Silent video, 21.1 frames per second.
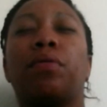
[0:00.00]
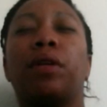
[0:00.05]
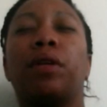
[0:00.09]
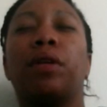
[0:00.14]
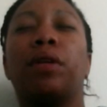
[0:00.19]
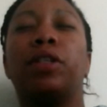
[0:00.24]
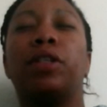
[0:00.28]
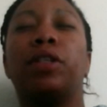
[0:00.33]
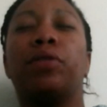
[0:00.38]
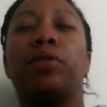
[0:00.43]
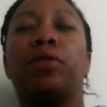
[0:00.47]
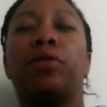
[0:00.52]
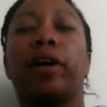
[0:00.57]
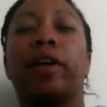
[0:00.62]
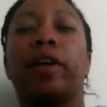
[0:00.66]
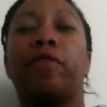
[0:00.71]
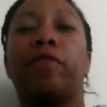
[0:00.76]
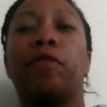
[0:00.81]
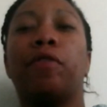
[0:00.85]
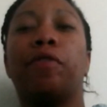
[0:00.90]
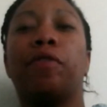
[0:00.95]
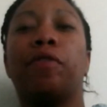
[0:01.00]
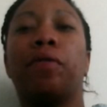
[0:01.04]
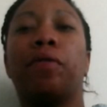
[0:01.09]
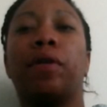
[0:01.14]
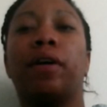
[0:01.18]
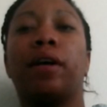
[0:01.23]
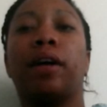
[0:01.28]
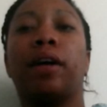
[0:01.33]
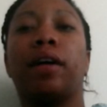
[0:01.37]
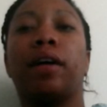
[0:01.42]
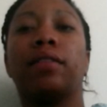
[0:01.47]
What are you grateful
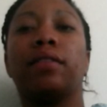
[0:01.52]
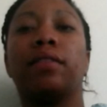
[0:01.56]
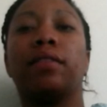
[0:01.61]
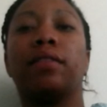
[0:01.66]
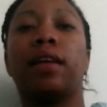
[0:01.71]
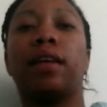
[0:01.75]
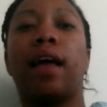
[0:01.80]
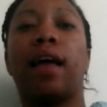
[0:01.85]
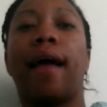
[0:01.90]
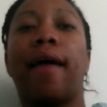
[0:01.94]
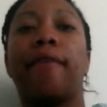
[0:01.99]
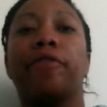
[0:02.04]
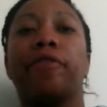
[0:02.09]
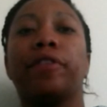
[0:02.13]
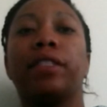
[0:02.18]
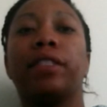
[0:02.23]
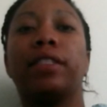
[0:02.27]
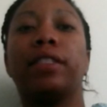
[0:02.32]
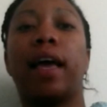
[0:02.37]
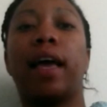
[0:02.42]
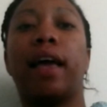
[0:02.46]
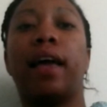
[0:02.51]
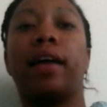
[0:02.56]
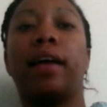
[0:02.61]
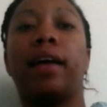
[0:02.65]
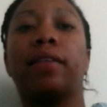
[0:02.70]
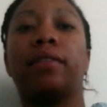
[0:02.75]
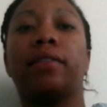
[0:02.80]
for every day?